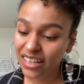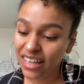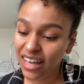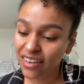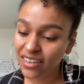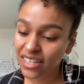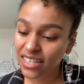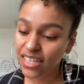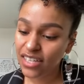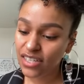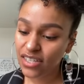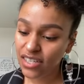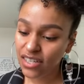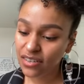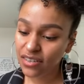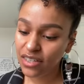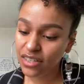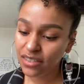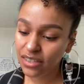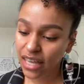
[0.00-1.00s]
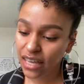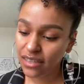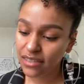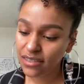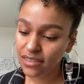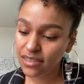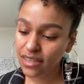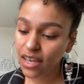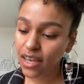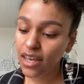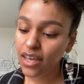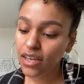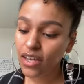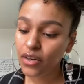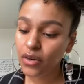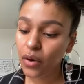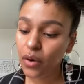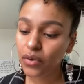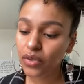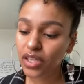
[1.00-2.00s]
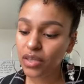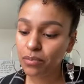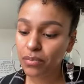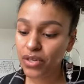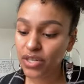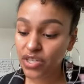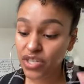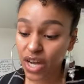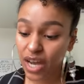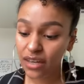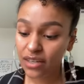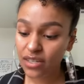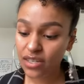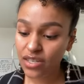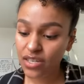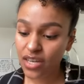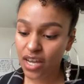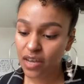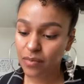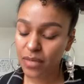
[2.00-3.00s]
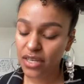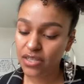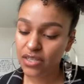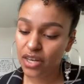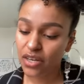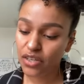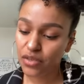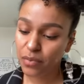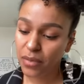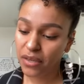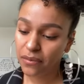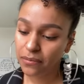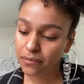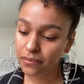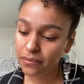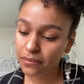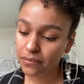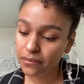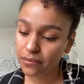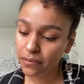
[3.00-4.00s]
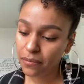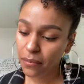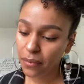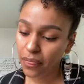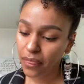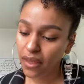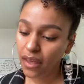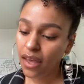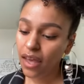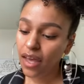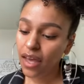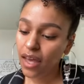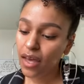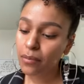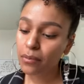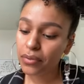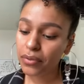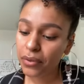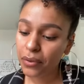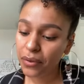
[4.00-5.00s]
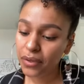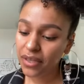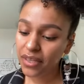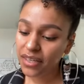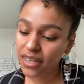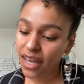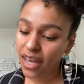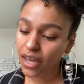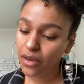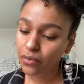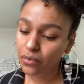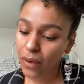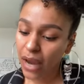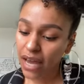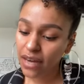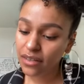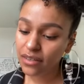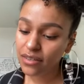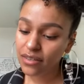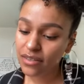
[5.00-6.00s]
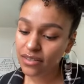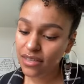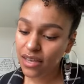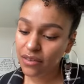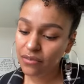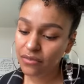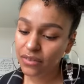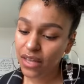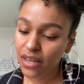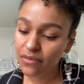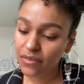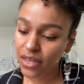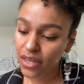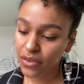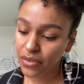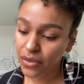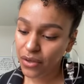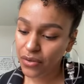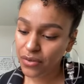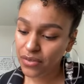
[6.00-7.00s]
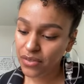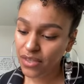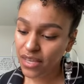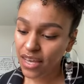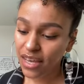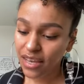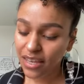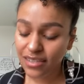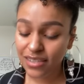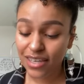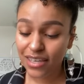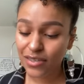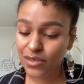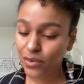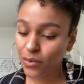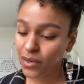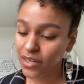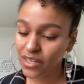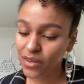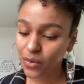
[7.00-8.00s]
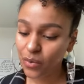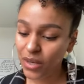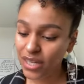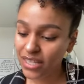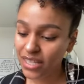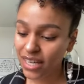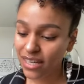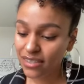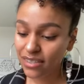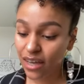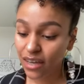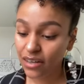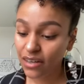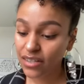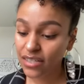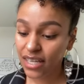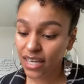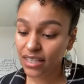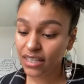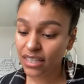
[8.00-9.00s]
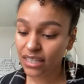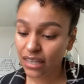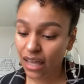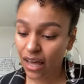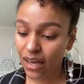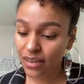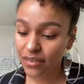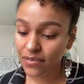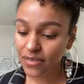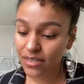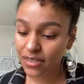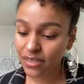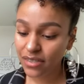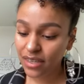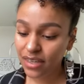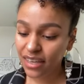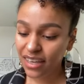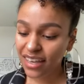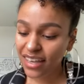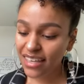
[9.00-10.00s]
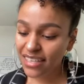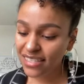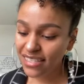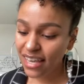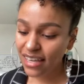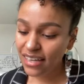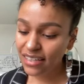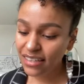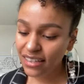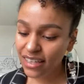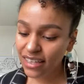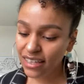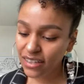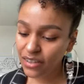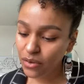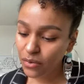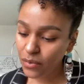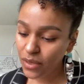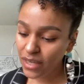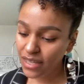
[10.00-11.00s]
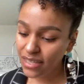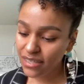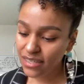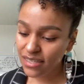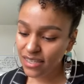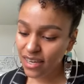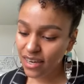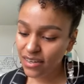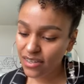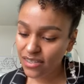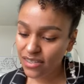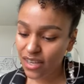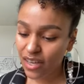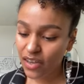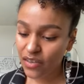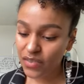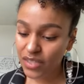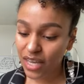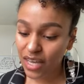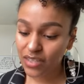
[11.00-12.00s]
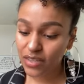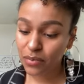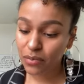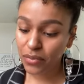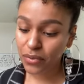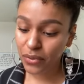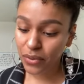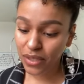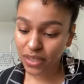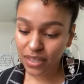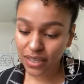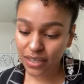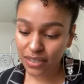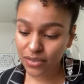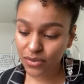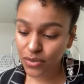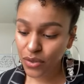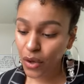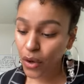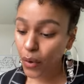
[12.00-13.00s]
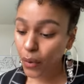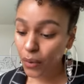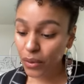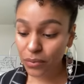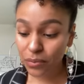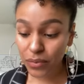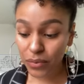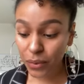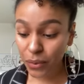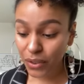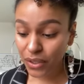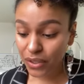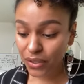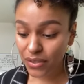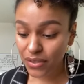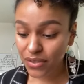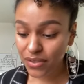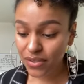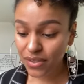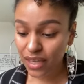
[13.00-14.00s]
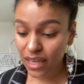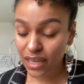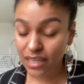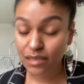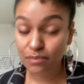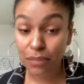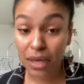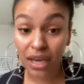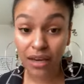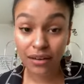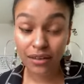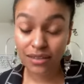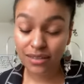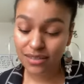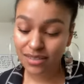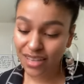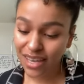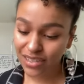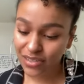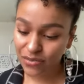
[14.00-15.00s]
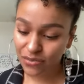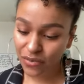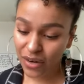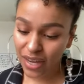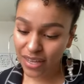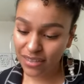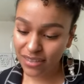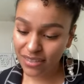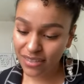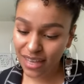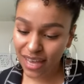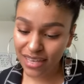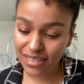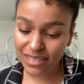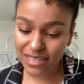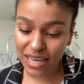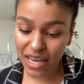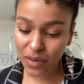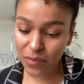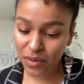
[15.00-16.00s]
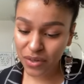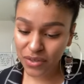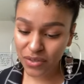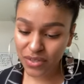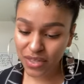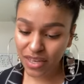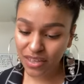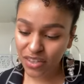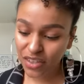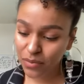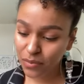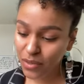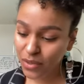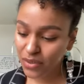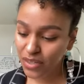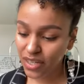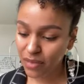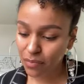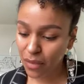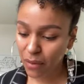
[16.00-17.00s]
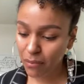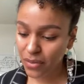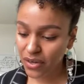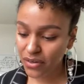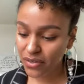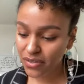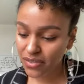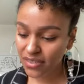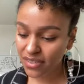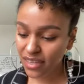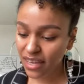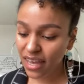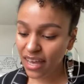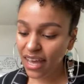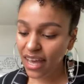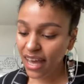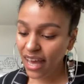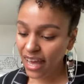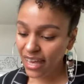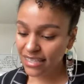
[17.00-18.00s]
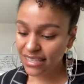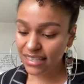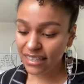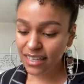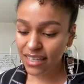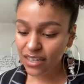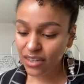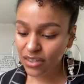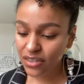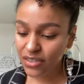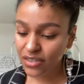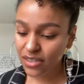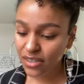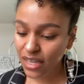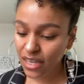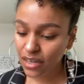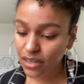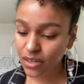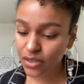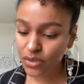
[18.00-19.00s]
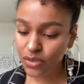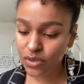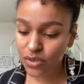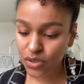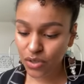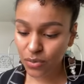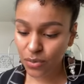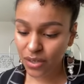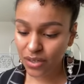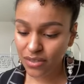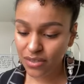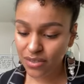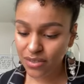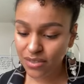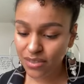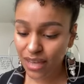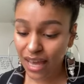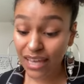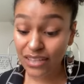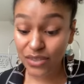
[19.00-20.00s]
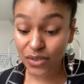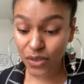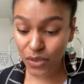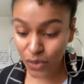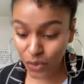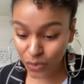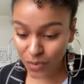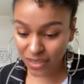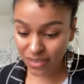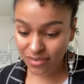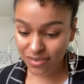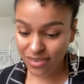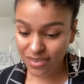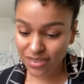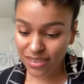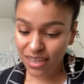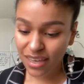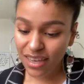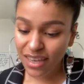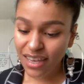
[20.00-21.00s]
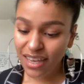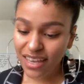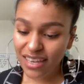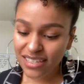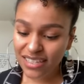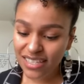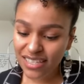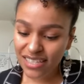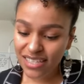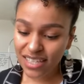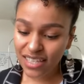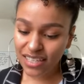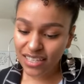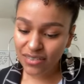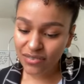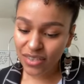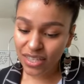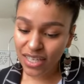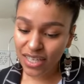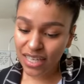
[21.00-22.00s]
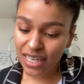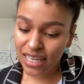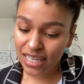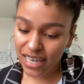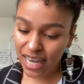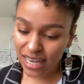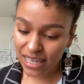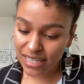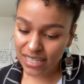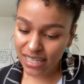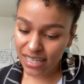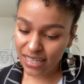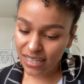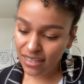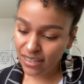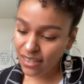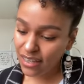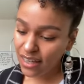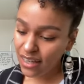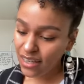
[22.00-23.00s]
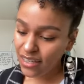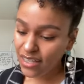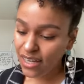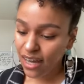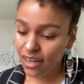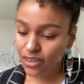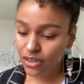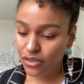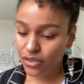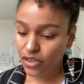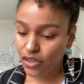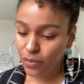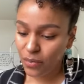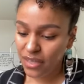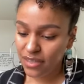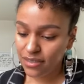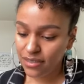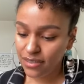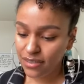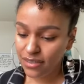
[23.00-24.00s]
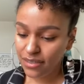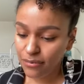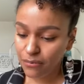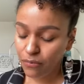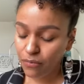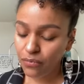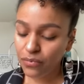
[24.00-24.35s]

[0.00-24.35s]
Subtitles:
clouded interior lens can only project shame and judgment. Employing a radical self-love ethos is like squirting Windex on our daily lives. Suddenly, we can see ourselves as employees or employers, as parents, as friends, as neighbors and community members, as leaders, thinkers, doers, as humans, distinctively connected to other humans.